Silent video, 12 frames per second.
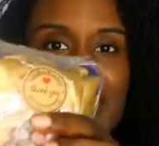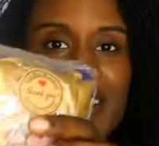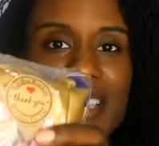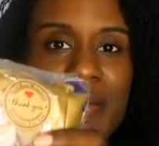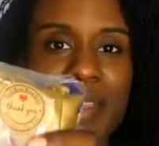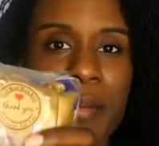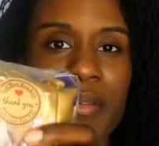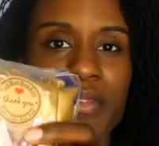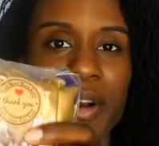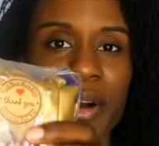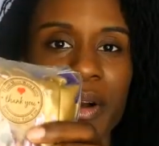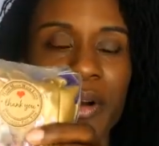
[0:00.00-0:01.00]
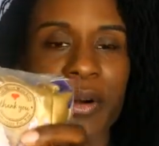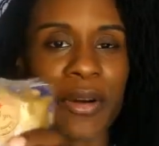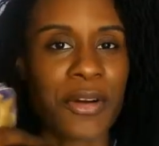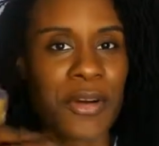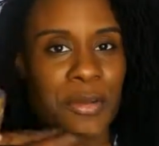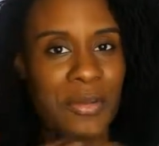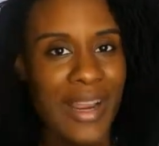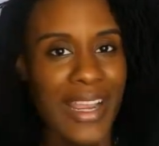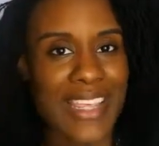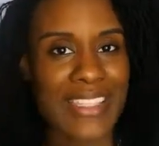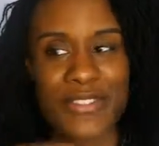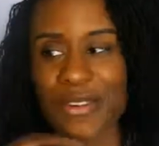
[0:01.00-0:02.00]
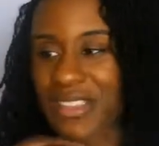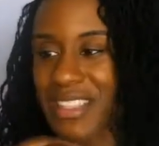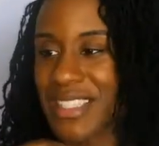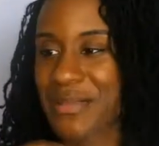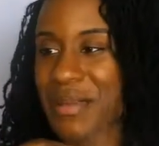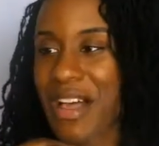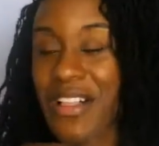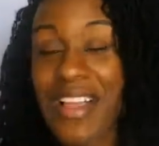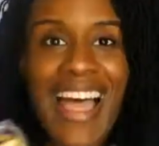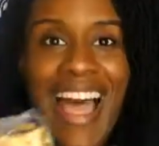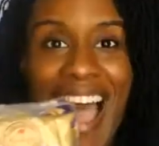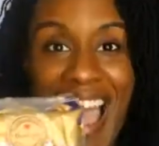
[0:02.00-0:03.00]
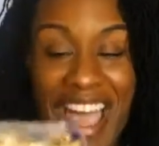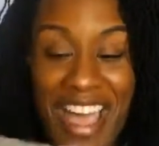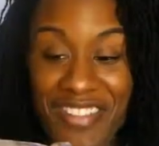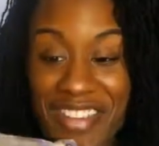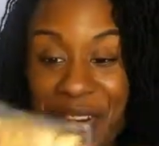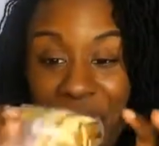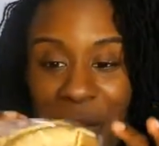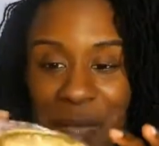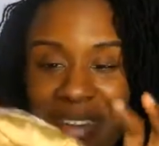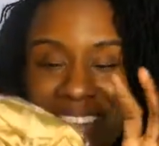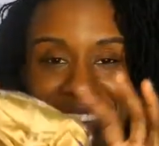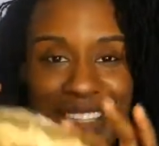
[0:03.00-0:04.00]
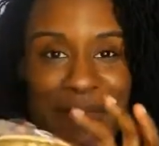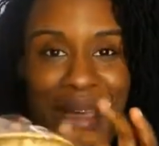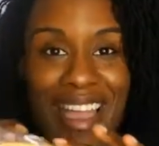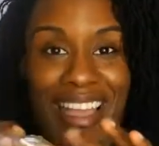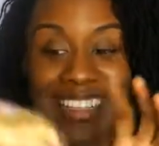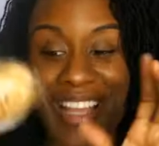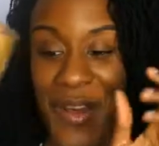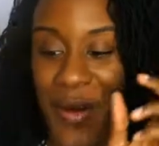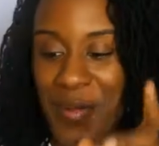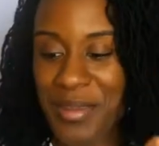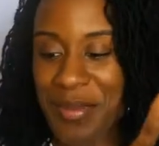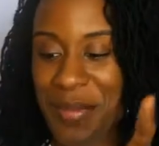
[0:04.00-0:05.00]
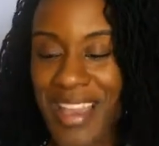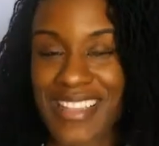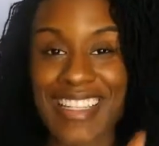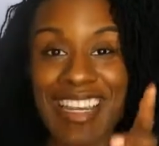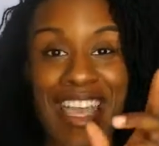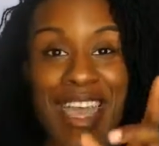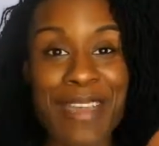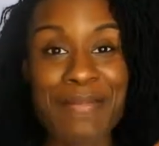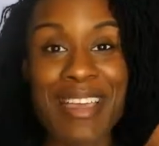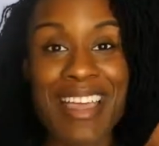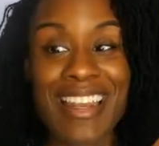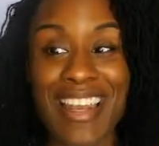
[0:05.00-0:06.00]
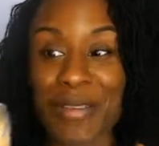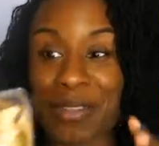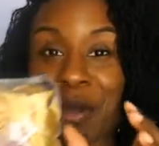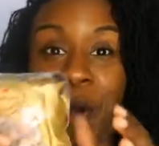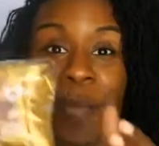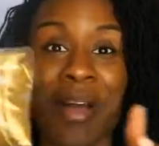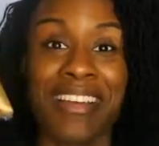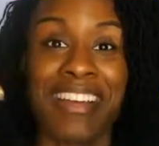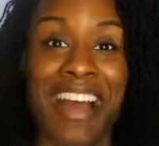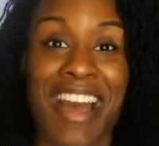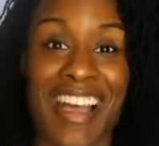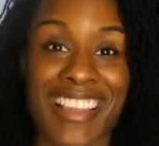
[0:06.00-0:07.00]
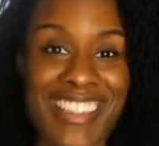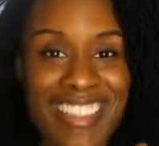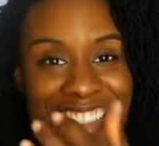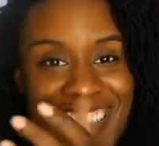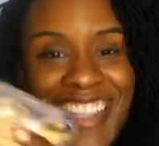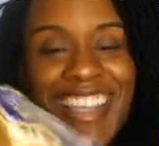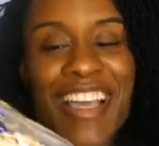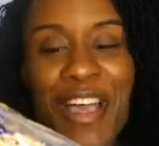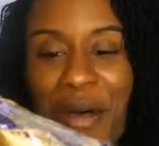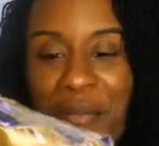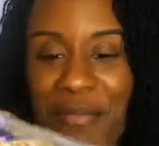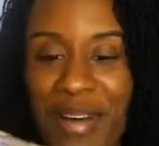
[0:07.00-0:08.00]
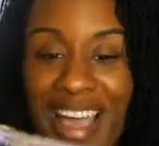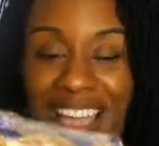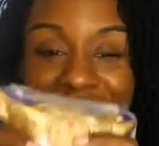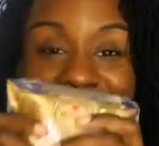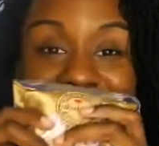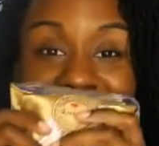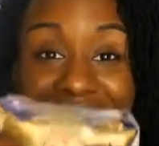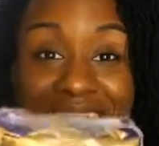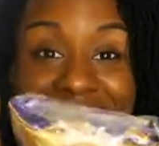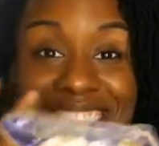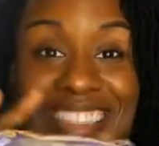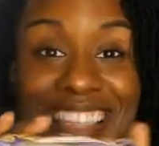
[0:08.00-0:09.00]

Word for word: some type of herb, I guess, for the smell. I haven't opened this package. I opened the package that it came in, and I was like, oh my gosh. But you guys,